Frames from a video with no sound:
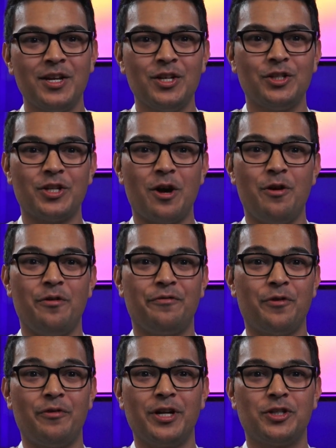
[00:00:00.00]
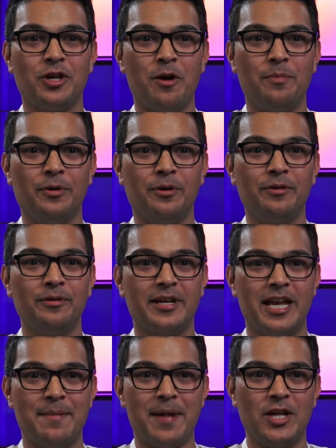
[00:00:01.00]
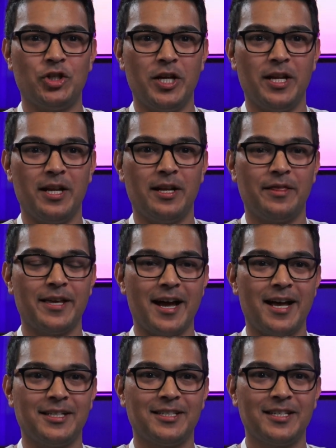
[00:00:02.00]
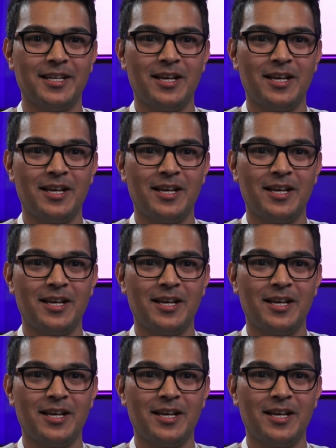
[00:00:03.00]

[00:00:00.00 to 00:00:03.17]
So for example, imagine that